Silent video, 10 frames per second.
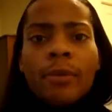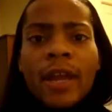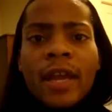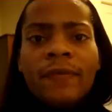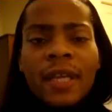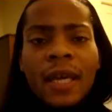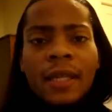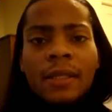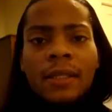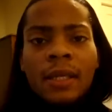Brave
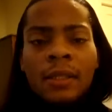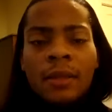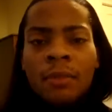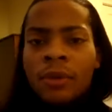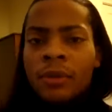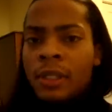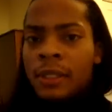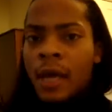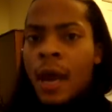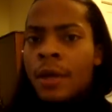Dance is the most
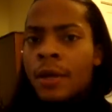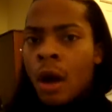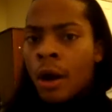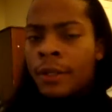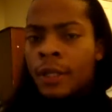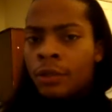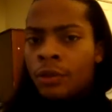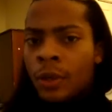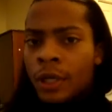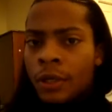desired art
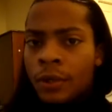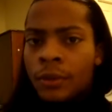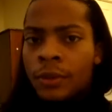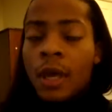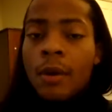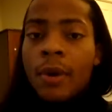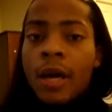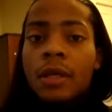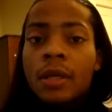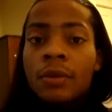that you want to use,
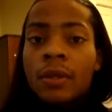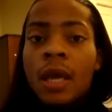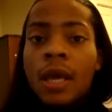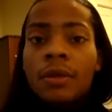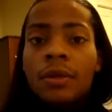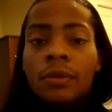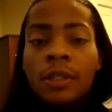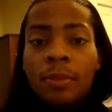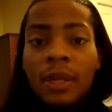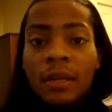but you can
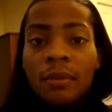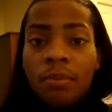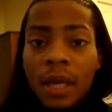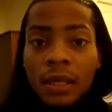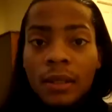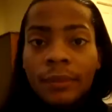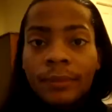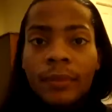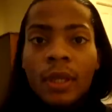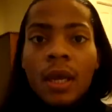use Spinning Beat.
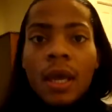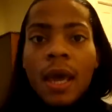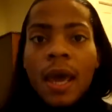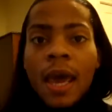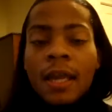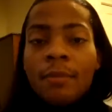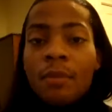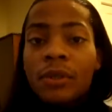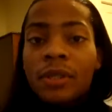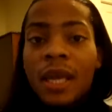And
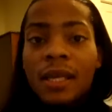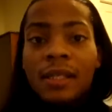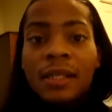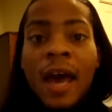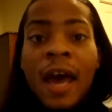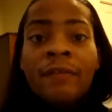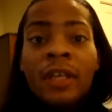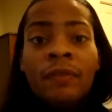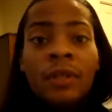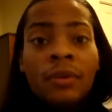in most cases,
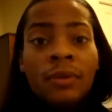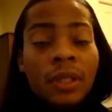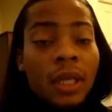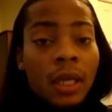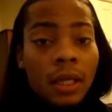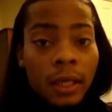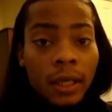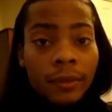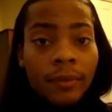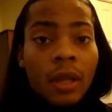I've even used
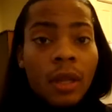Healing.